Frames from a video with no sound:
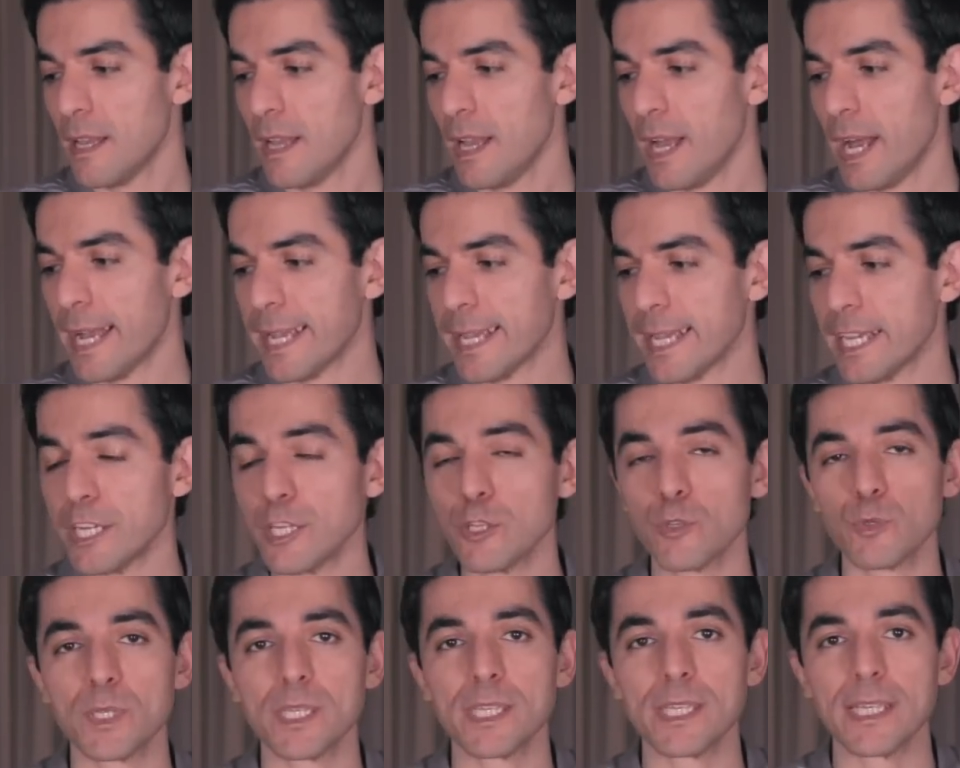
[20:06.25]
I can
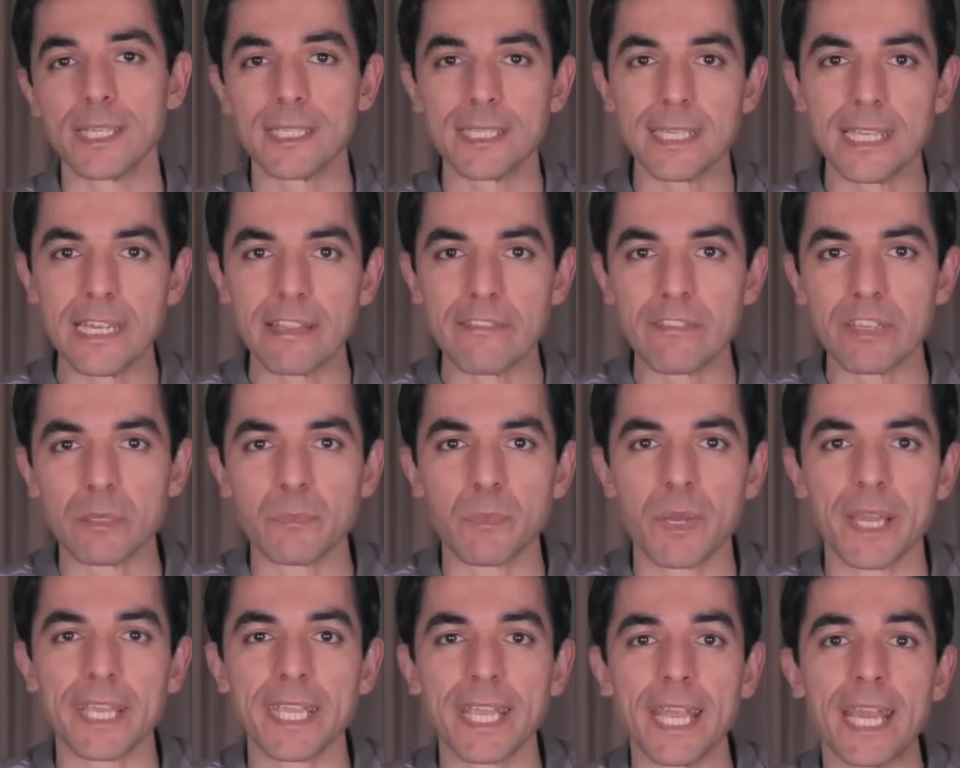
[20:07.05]
use it easily with
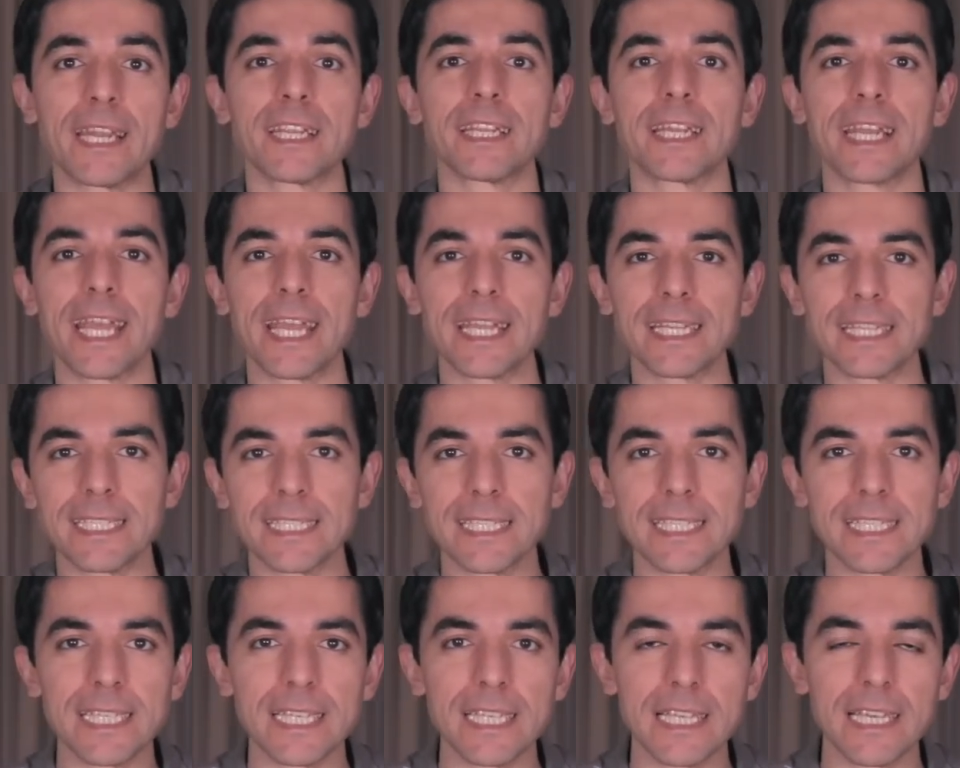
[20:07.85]
my Canon
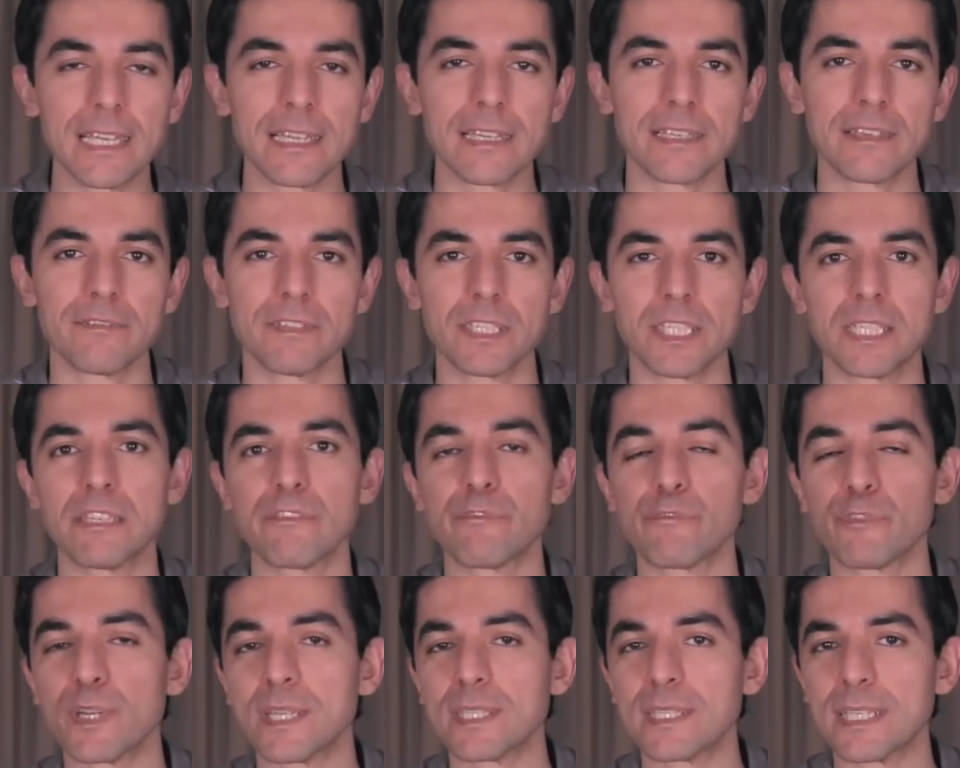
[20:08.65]
80D with
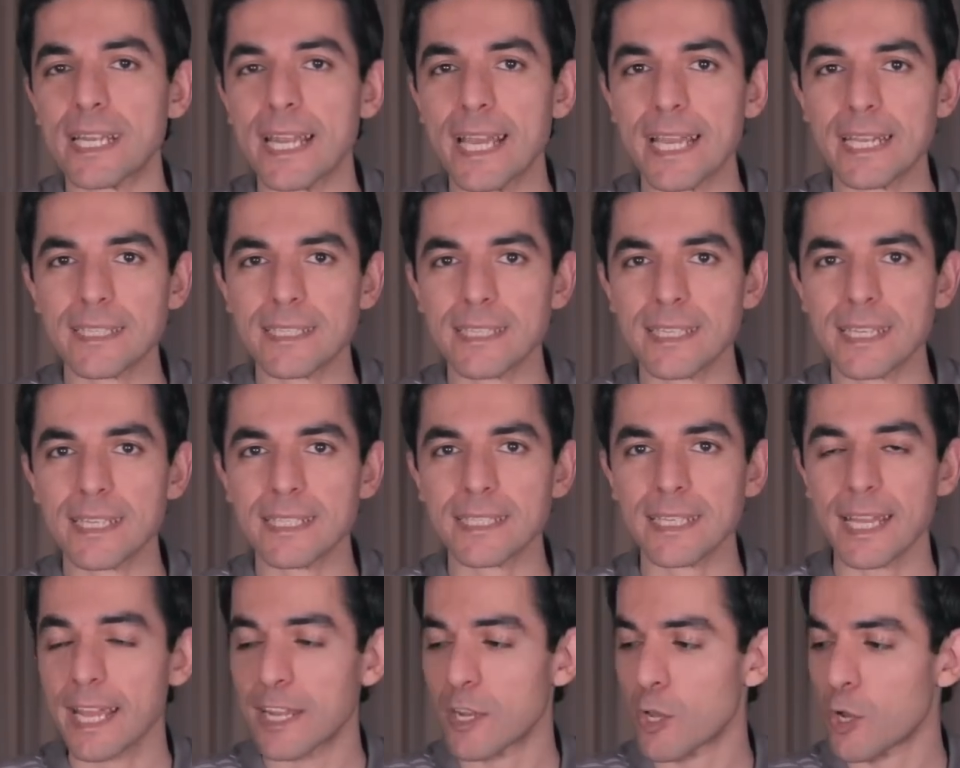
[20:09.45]
different lenses,
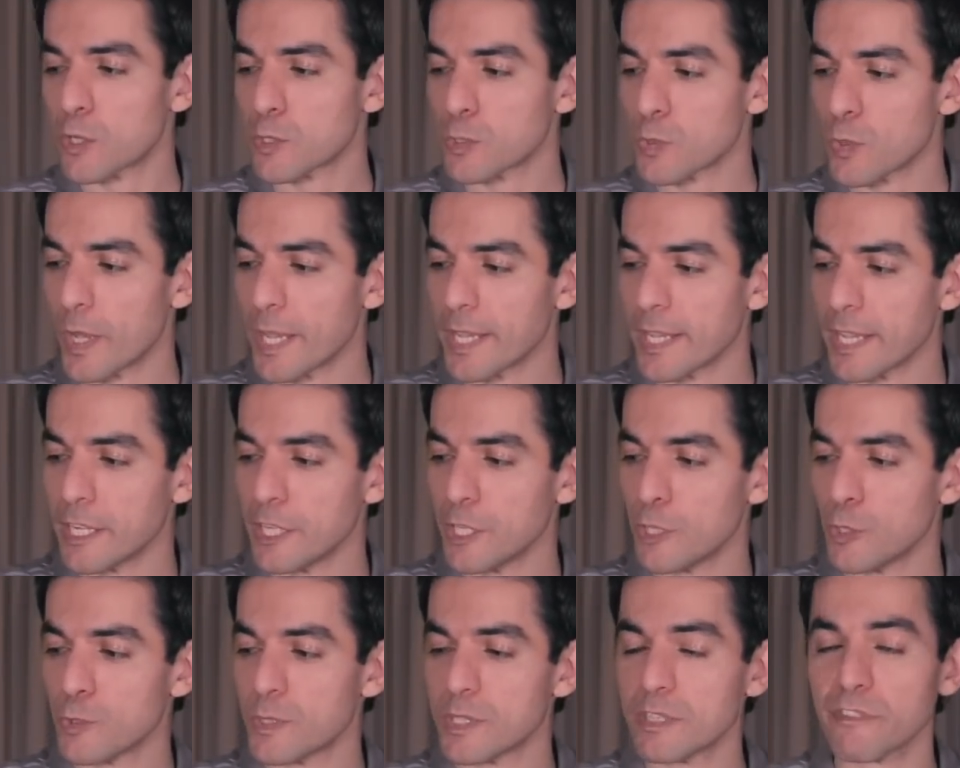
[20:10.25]
and also I can
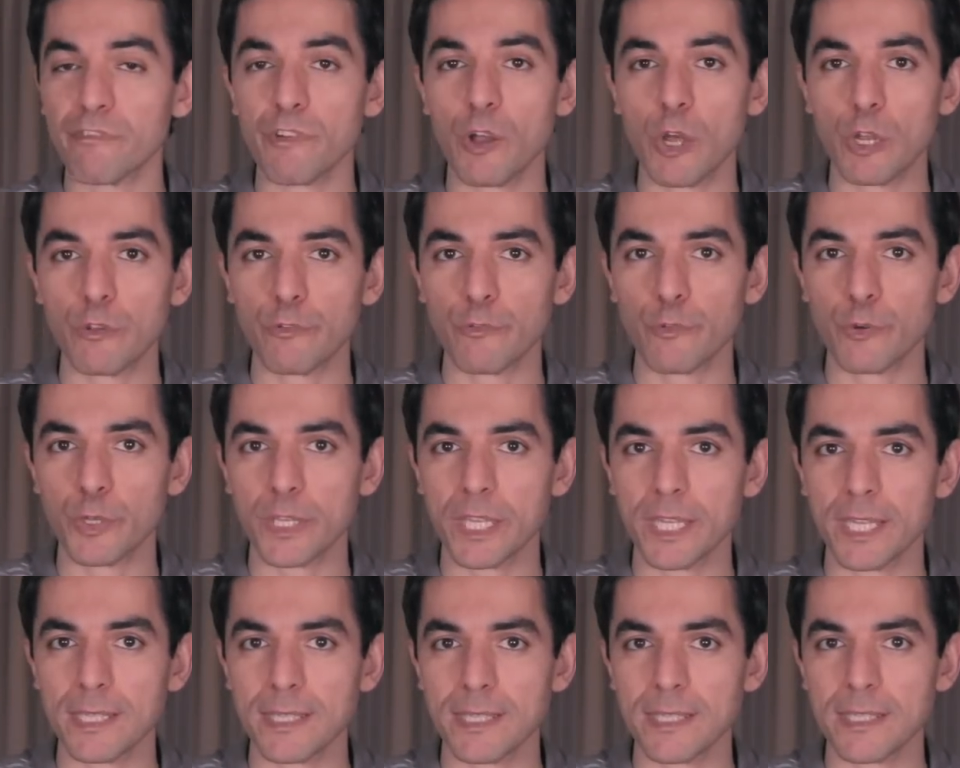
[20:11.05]
use the follow
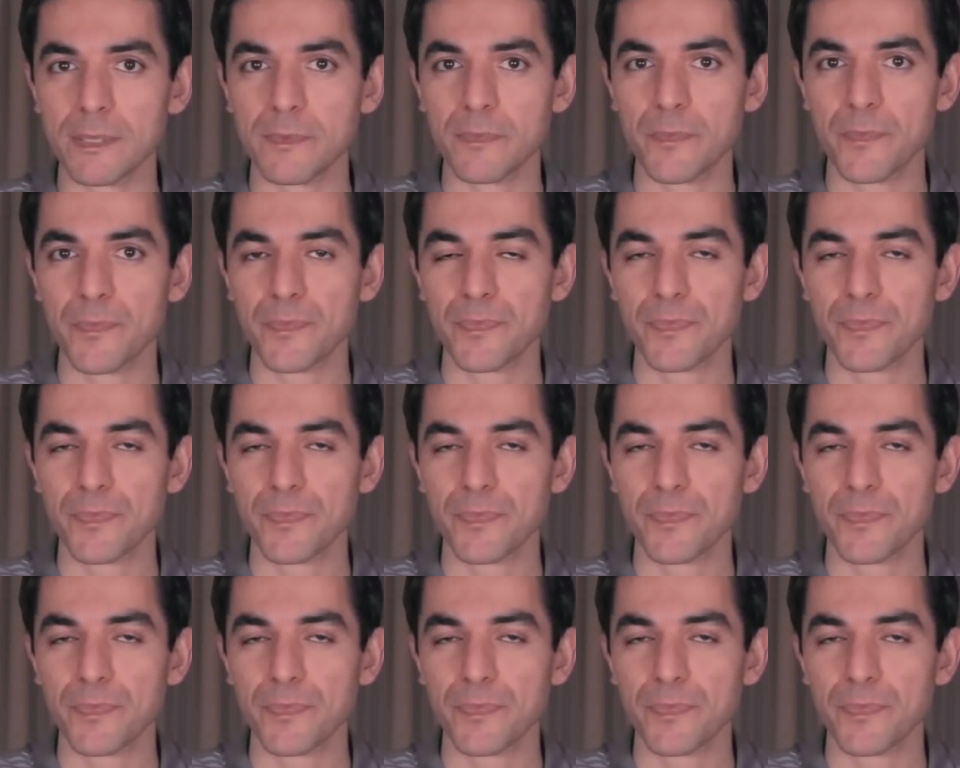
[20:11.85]
focus.